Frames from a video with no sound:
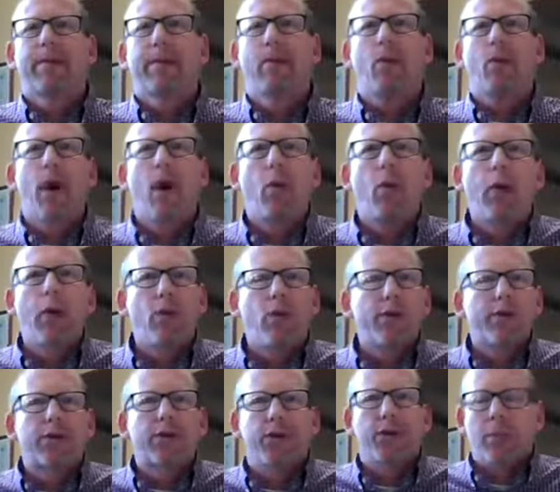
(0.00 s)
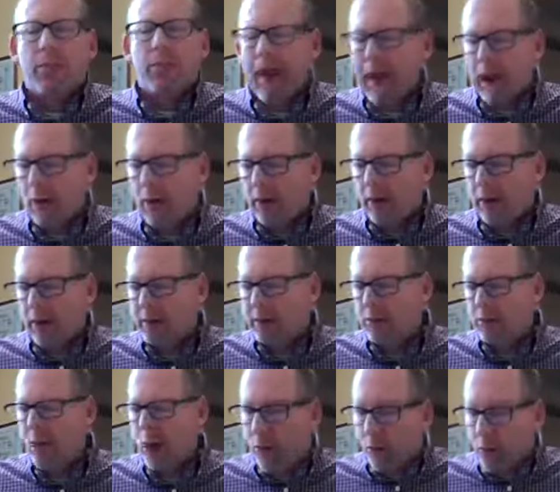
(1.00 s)
That while we were still
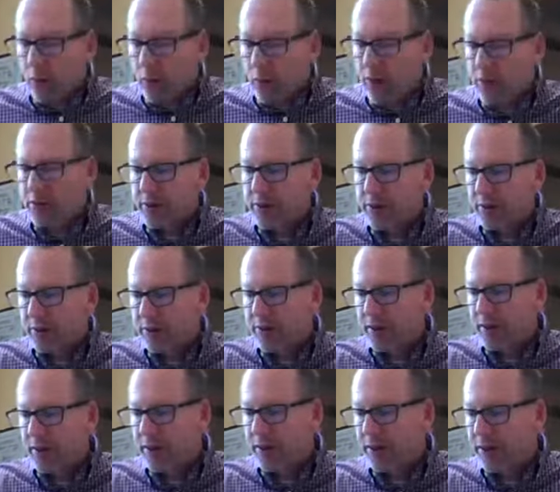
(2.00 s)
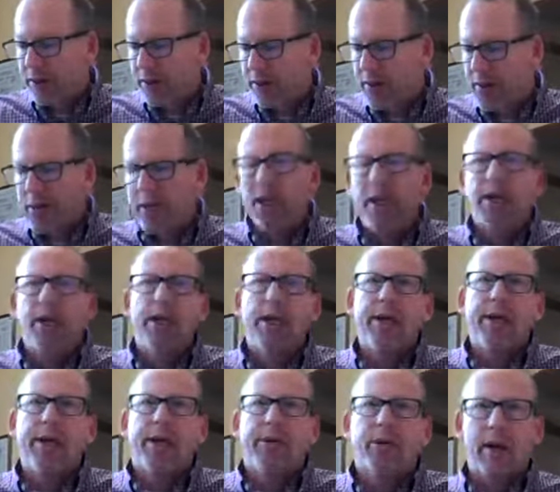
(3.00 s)
powerless, while we were still sinners,
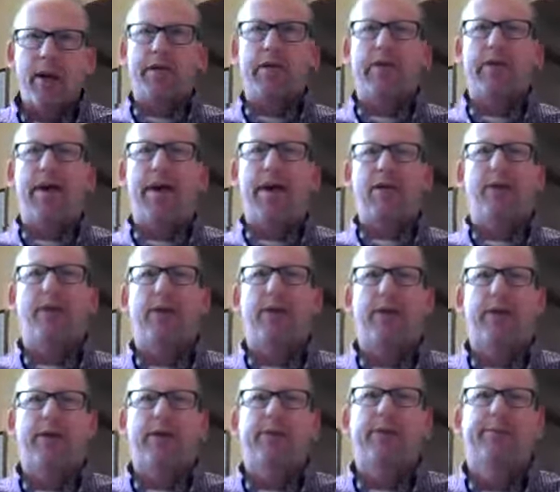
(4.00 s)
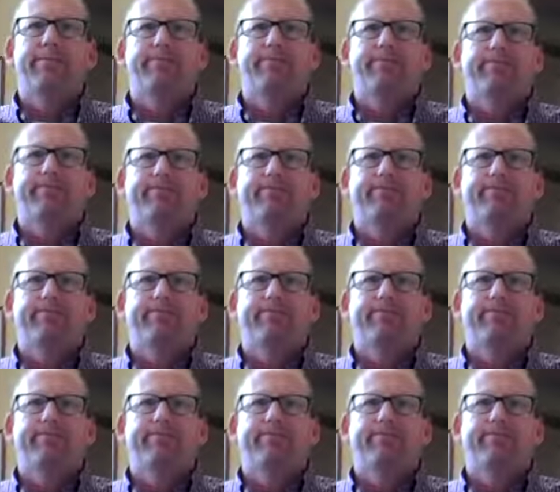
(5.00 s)
Christ died for us.